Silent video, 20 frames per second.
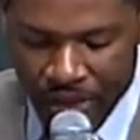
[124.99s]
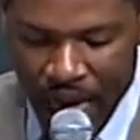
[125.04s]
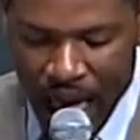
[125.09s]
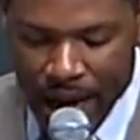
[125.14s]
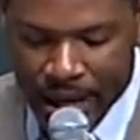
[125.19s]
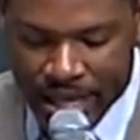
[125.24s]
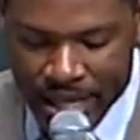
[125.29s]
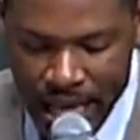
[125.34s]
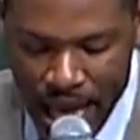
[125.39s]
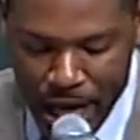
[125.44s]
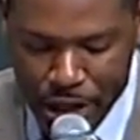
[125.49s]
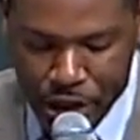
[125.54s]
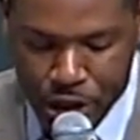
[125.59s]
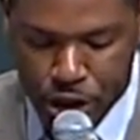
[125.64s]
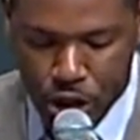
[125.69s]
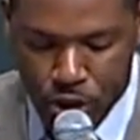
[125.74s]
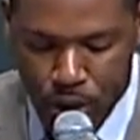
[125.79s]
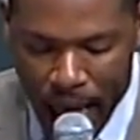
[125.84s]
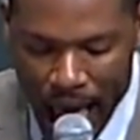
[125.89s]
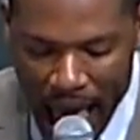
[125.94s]
that
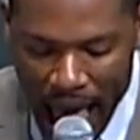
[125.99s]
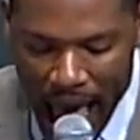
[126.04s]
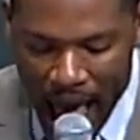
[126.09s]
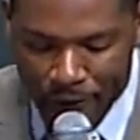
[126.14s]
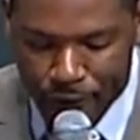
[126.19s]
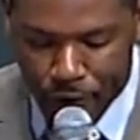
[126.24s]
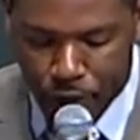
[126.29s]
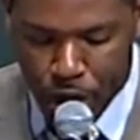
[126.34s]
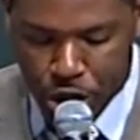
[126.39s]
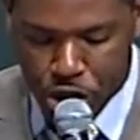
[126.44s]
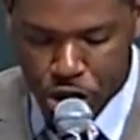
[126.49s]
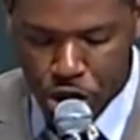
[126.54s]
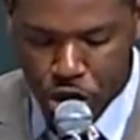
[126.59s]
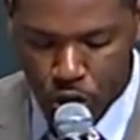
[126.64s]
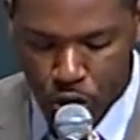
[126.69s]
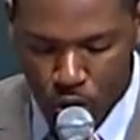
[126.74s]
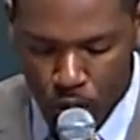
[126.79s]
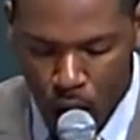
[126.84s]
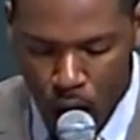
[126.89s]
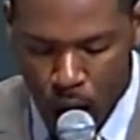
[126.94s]
yes, you have what
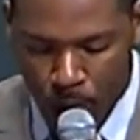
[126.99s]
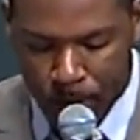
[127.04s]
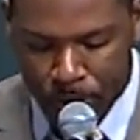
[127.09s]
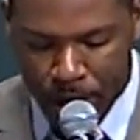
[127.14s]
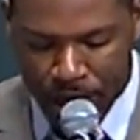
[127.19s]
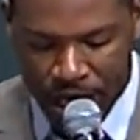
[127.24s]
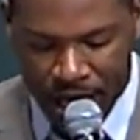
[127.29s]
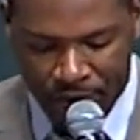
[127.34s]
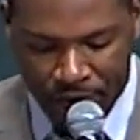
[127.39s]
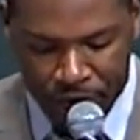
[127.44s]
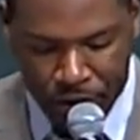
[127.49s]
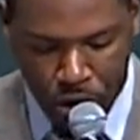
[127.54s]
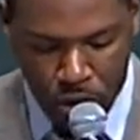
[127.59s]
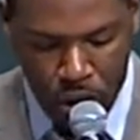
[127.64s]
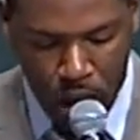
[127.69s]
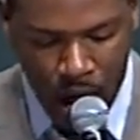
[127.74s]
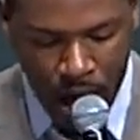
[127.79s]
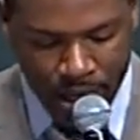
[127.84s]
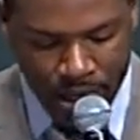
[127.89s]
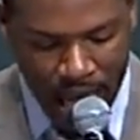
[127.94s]
you want, but if
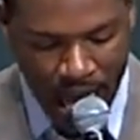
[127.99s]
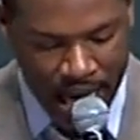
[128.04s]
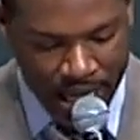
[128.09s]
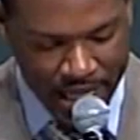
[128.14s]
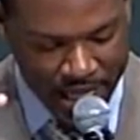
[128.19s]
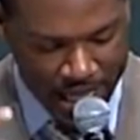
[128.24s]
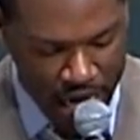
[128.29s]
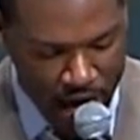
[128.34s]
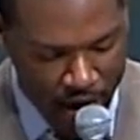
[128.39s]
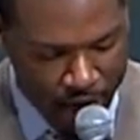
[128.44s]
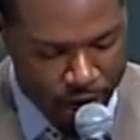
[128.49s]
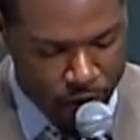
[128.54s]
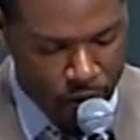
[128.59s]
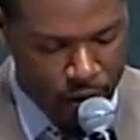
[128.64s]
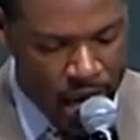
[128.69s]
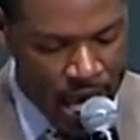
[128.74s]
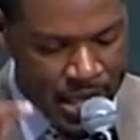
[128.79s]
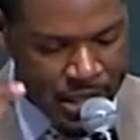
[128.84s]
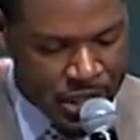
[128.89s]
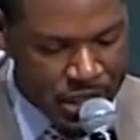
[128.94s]
you are not
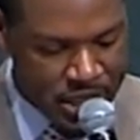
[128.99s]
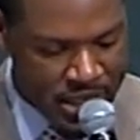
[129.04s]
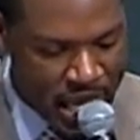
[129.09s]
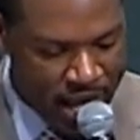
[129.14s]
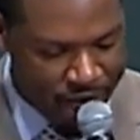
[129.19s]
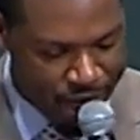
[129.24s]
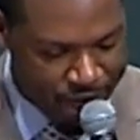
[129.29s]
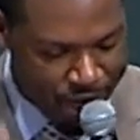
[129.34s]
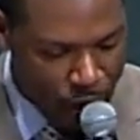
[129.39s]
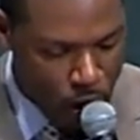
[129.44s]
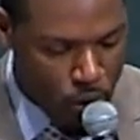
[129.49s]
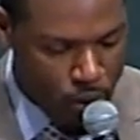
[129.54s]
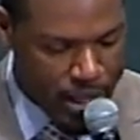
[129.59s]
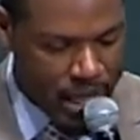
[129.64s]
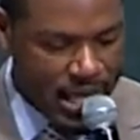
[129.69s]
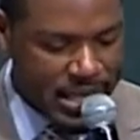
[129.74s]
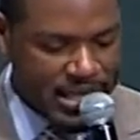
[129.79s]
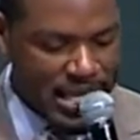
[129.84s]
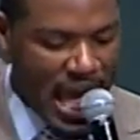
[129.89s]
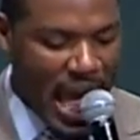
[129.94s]
careful and stay
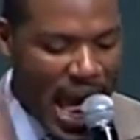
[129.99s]
focused,